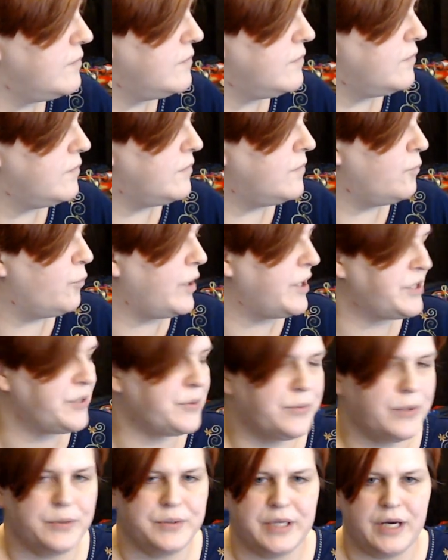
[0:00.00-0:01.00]
winter
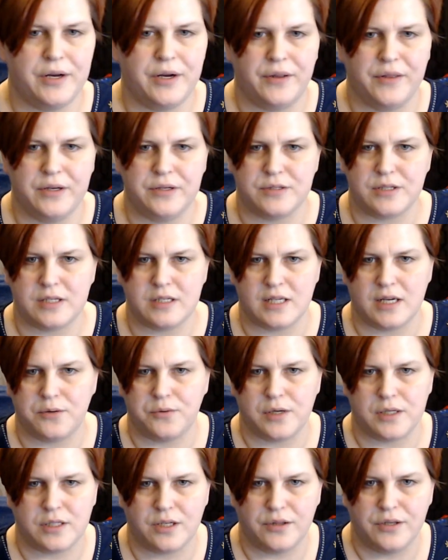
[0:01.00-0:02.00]
wrote down on those because I
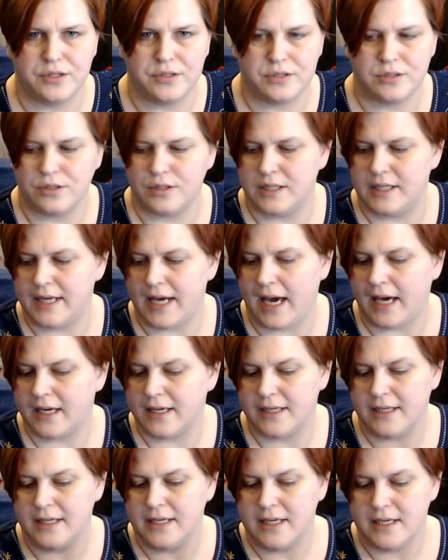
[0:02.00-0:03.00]
worked on those during the day.
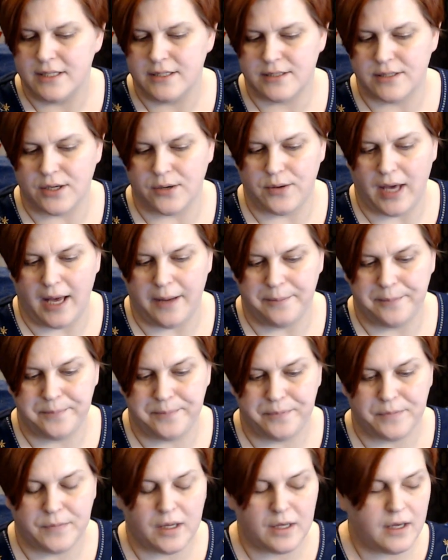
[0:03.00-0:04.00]
So, yeah.
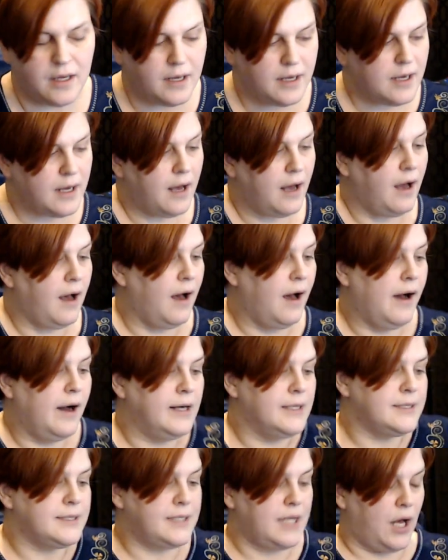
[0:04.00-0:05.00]

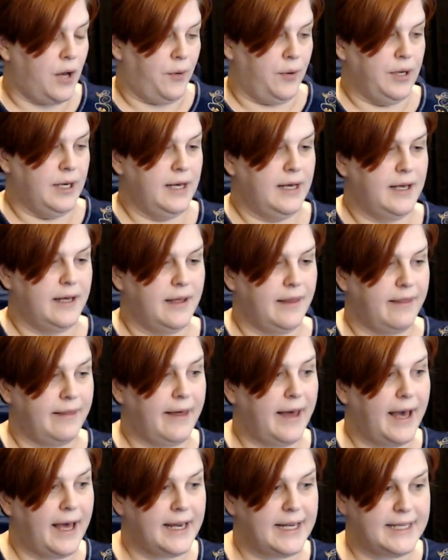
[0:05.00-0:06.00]
So,
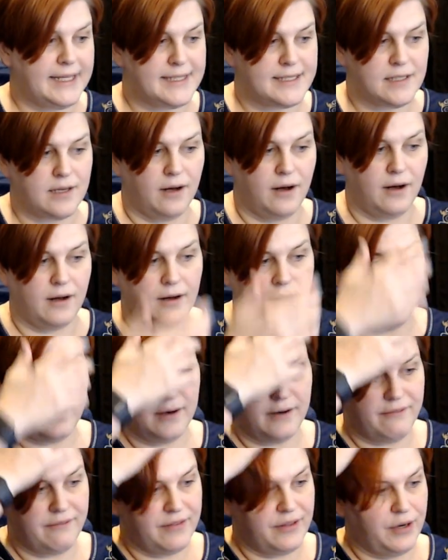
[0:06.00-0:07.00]
that is all
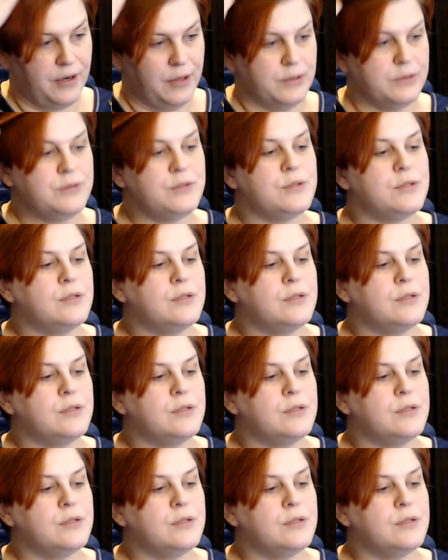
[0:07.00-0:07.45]
of those.